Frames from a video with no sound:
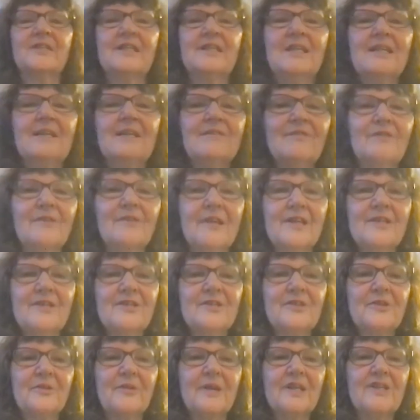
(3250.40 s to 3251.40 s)
a need for
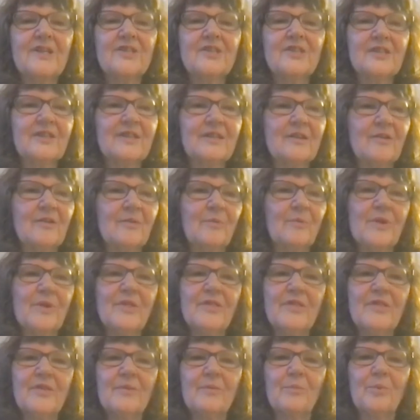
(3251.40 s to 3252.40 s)
integration
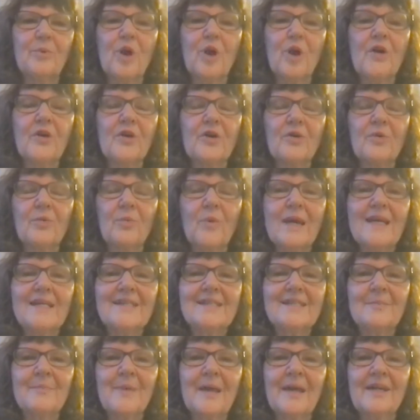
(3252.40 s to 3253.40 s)
with the broader
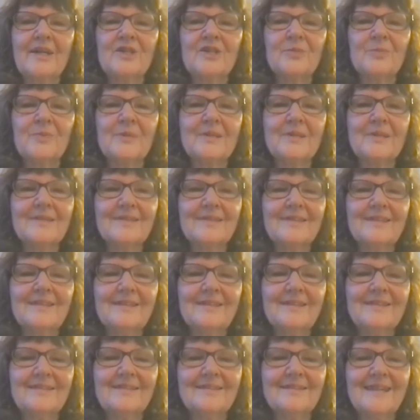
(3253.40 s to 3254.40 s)
waste management
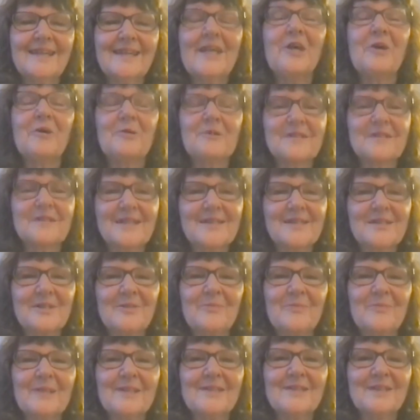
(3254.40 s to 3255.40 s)

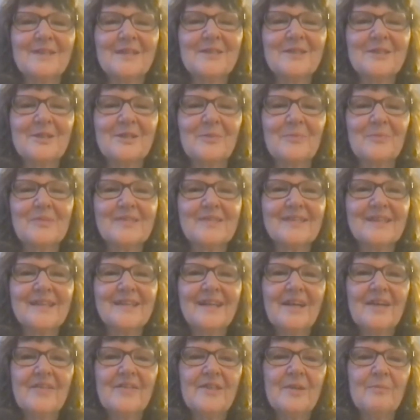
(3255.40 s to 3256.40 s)
ecosystem and systems,
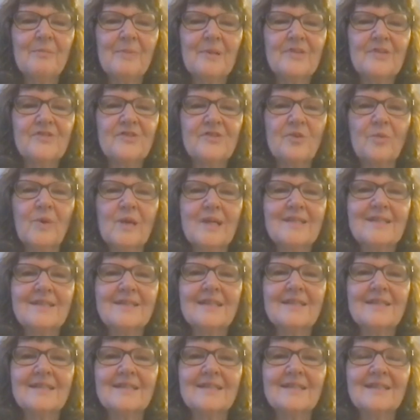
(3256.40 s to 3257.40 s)
that menstrual waste
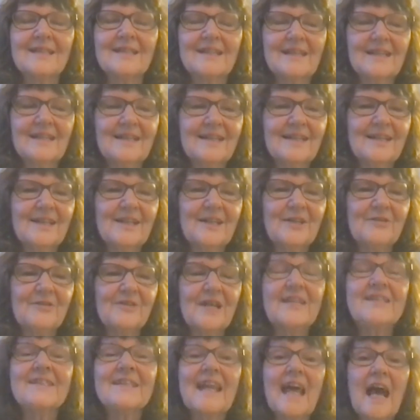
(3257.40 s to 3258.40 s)
doesn't
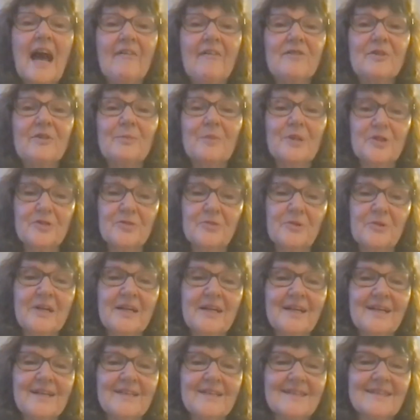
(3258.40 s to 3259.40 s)
have to be
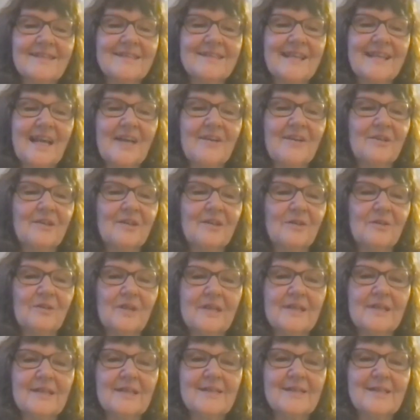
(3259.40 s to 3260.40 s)
treated as a
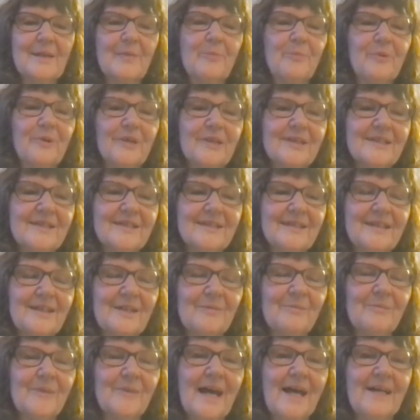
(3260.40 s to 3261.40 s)
standalone, as a separate
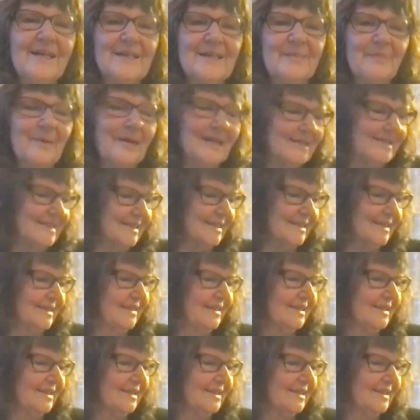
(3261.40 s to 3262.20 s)
aspect.